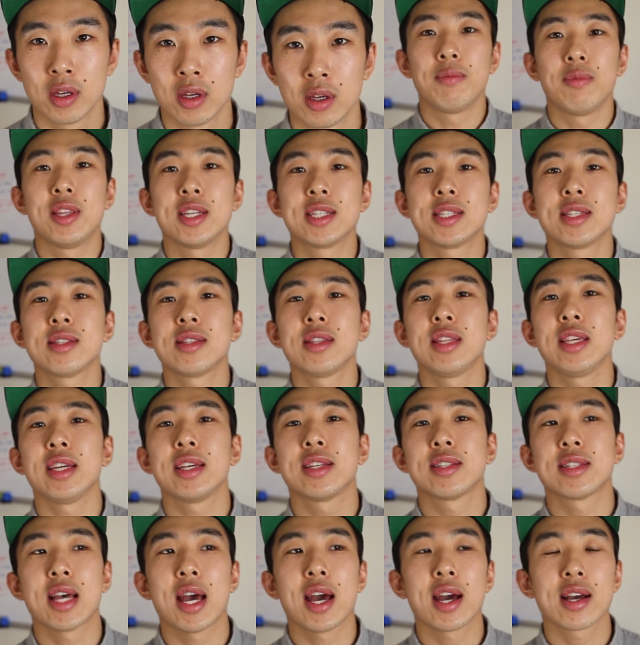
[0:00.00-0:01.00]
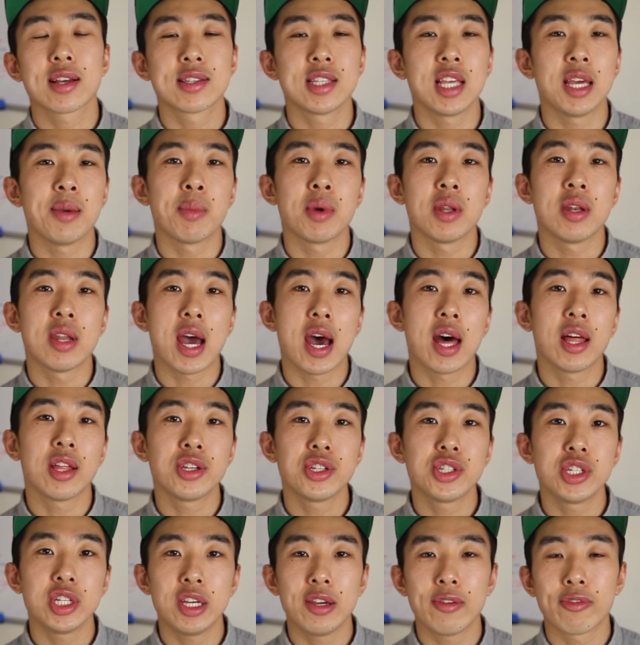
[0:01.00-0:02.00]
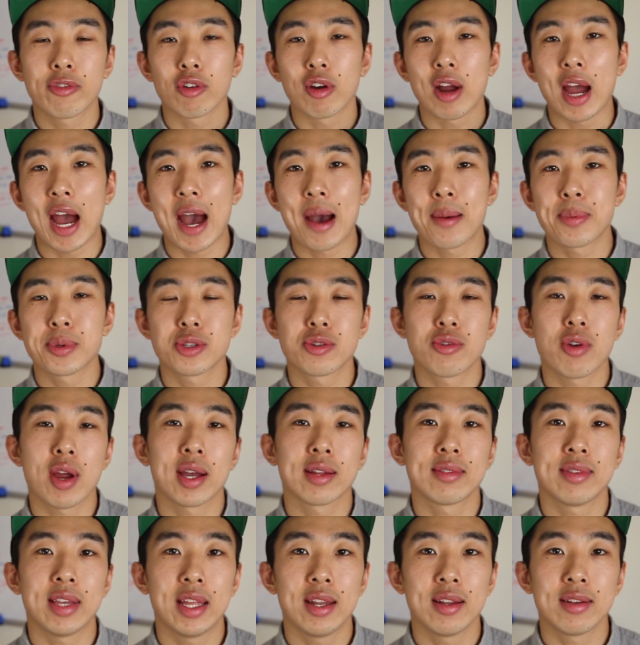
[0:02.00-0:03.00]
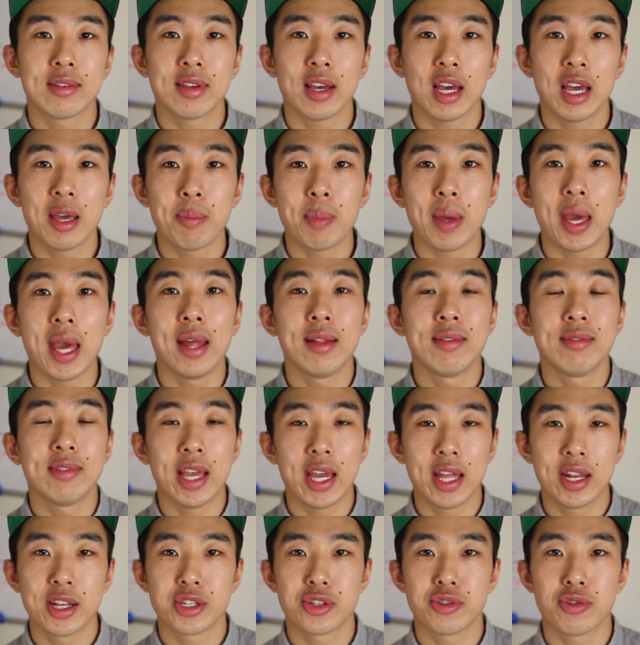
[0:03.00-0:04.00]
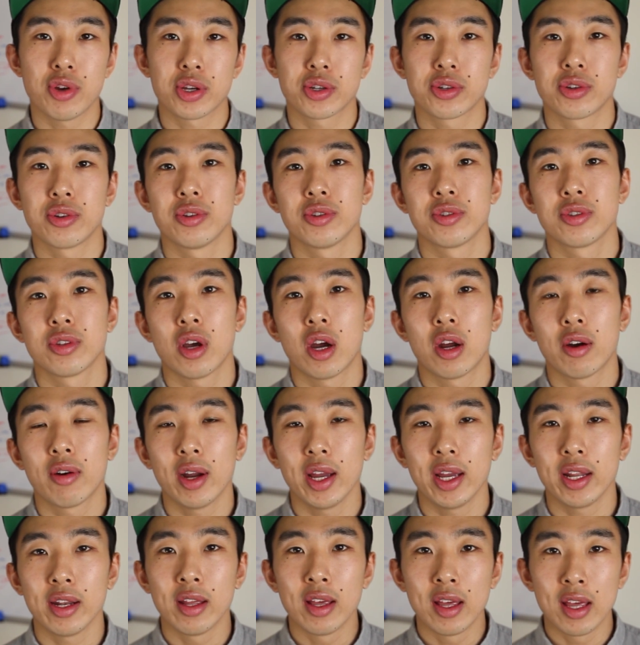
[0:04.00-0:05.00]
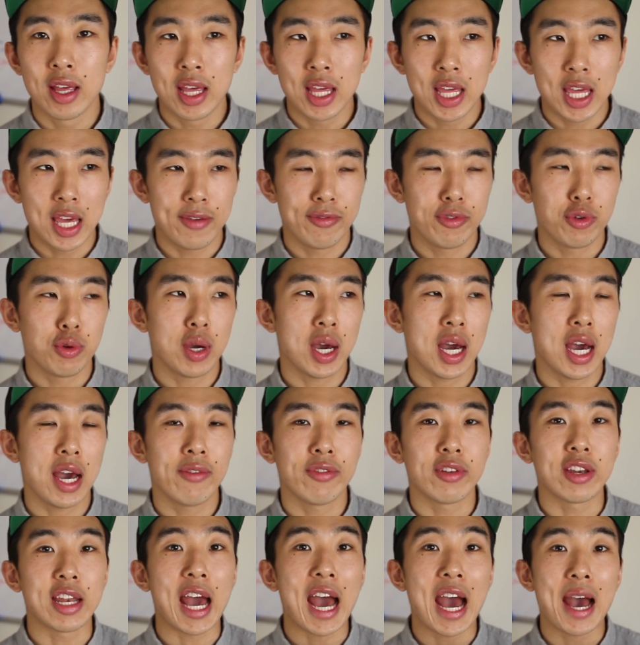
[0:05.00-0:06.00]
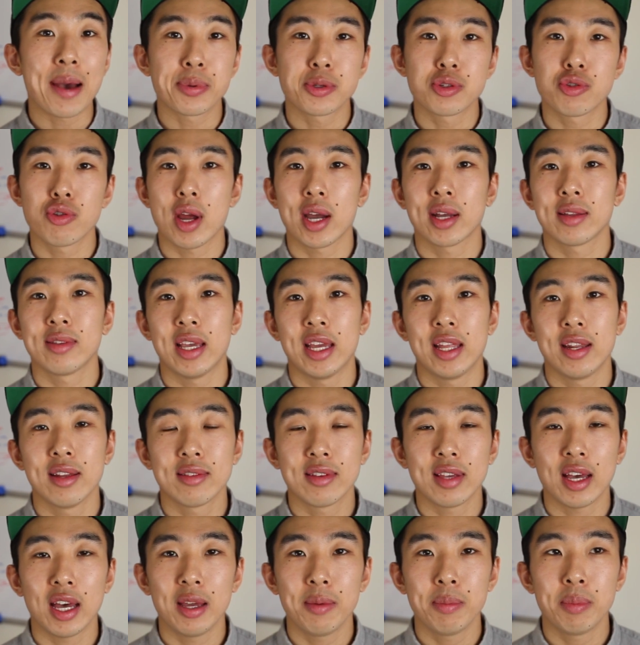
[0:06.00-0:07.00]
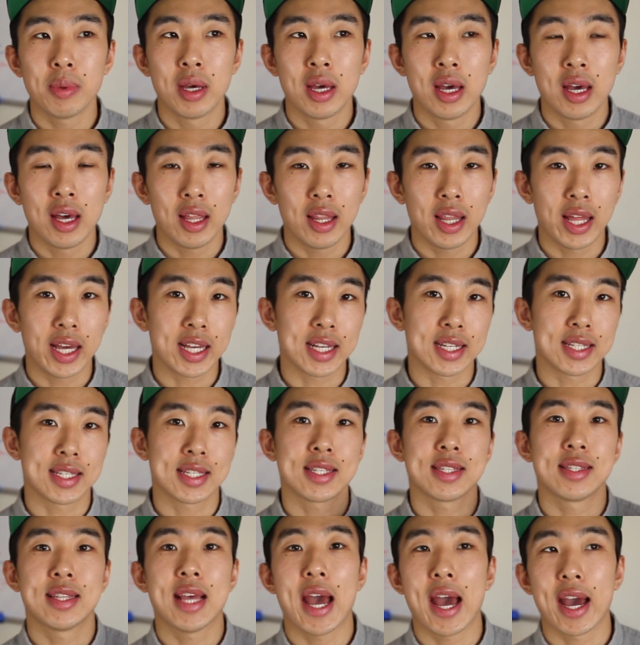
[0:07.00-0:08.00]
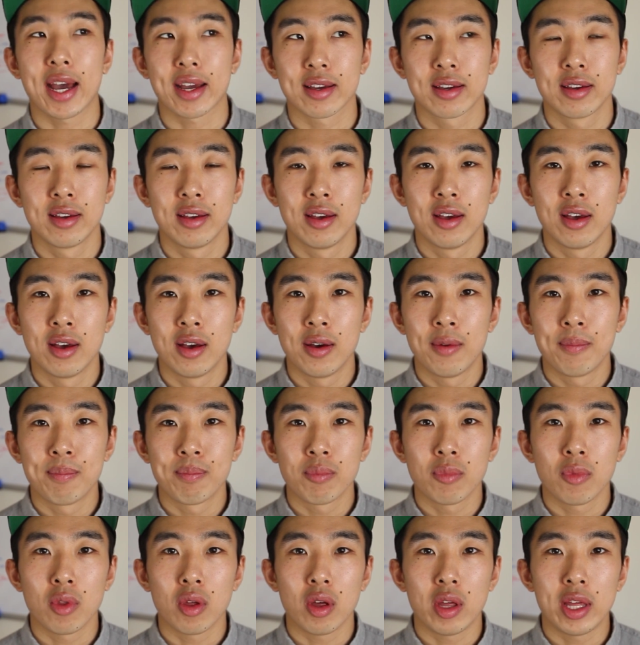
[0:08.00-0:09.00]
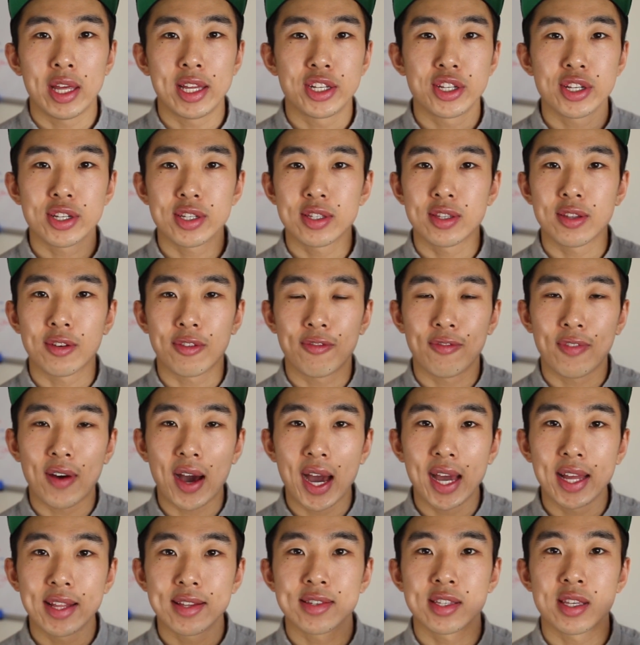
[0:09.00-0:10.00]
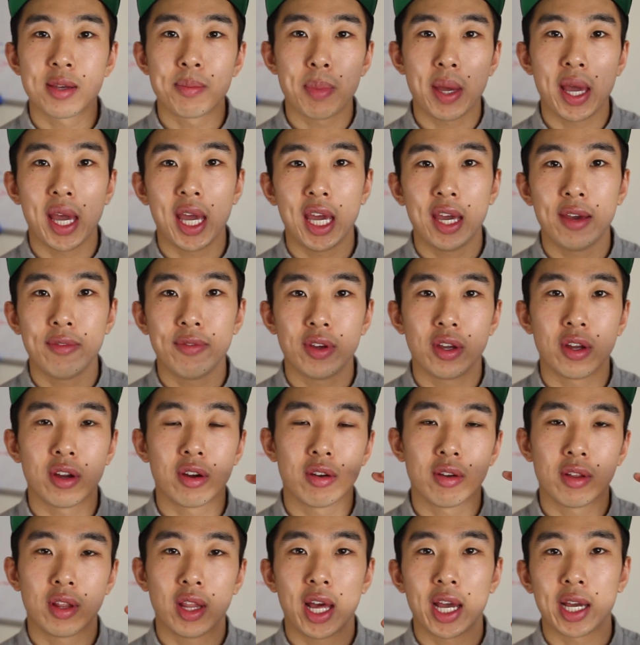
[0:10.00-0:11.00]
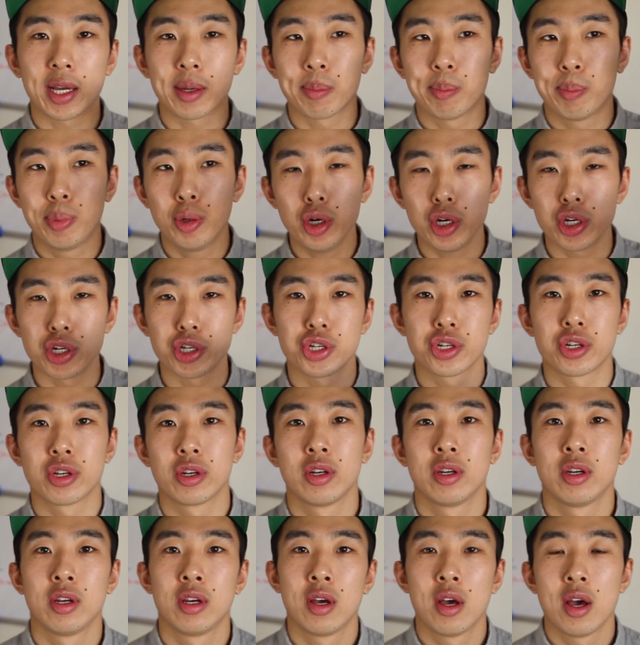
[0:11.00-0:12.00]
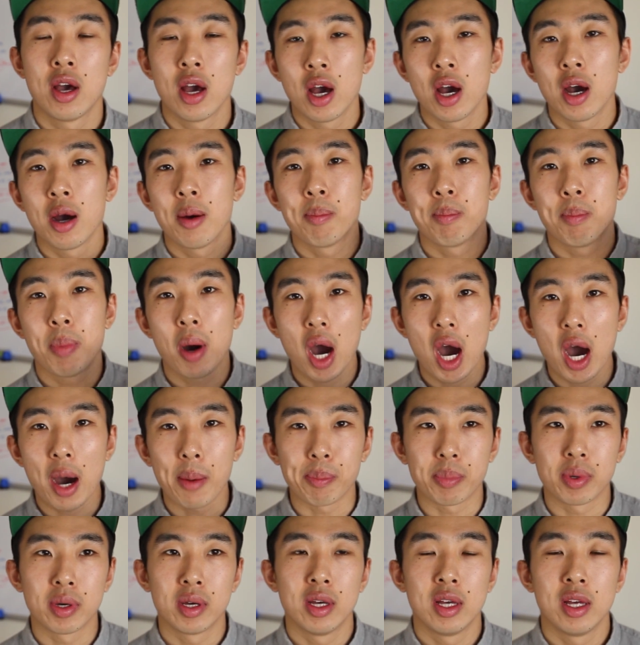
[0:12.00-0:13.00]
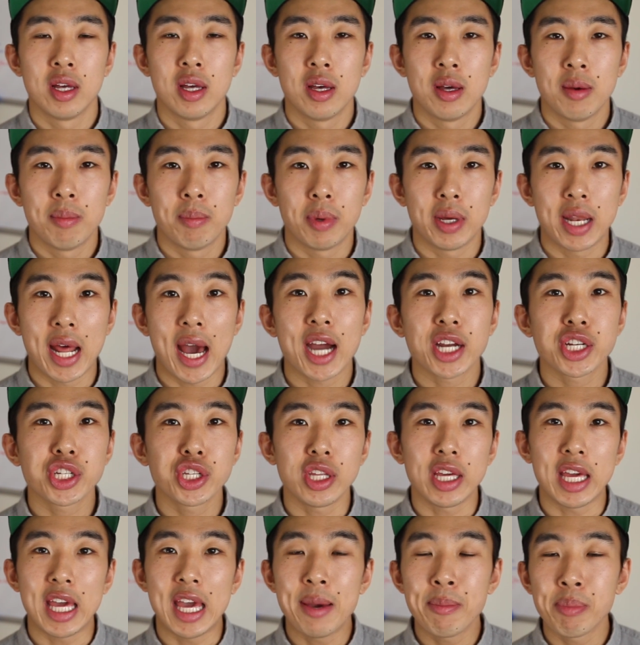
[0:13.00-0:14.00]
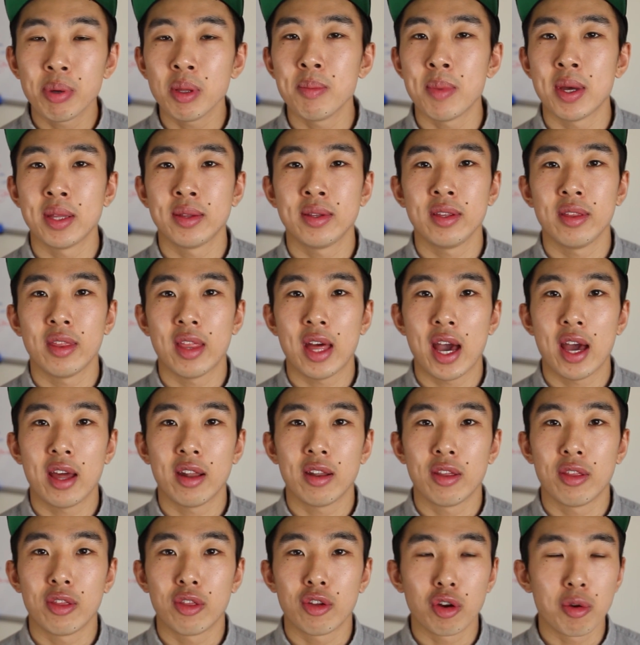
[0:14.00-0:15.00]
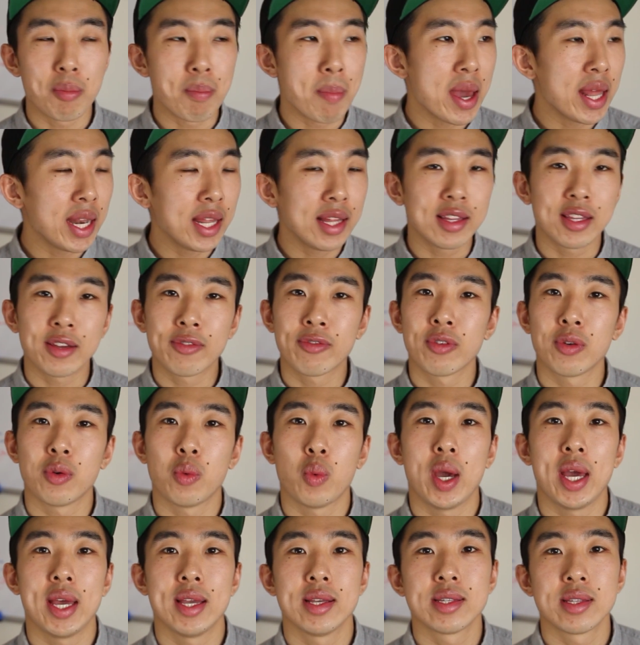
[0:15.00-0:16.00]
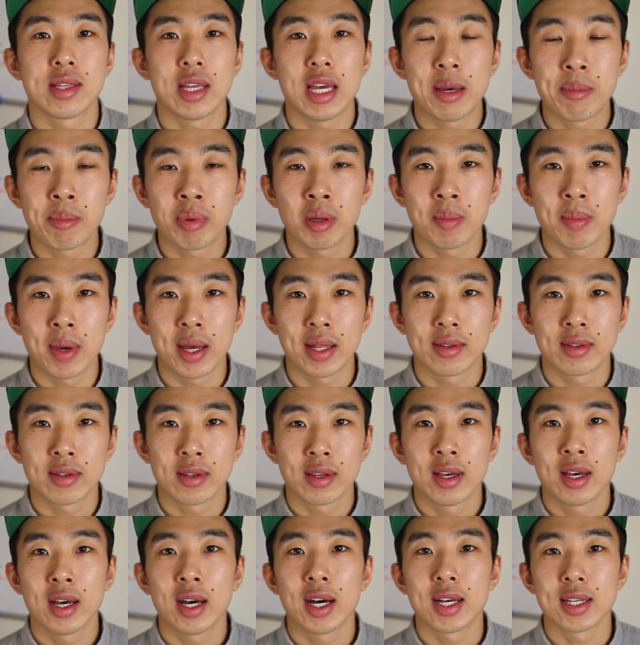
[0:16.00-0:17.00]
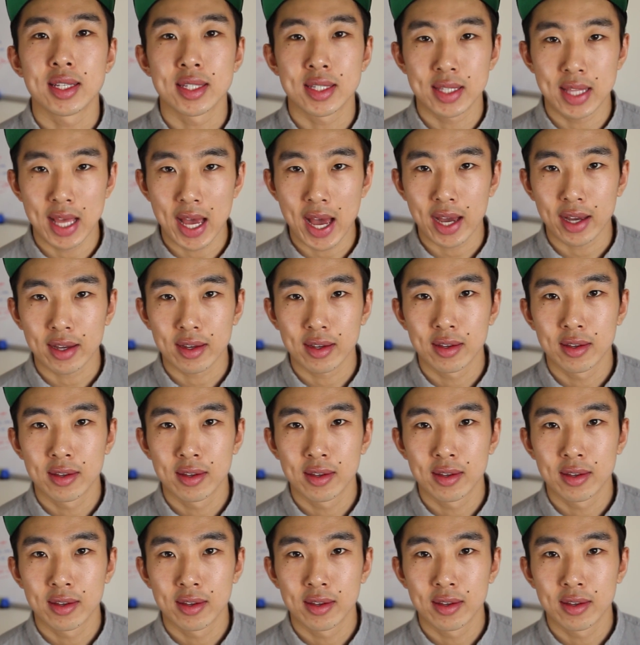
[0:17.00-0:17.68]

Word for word: This is the exact same analogy for abstract data type and data structures, all right? If you have an abstract data type, like a stack, it just defines some behavior like push, pop, but actually implementing that, there are many different ways to implement a stack.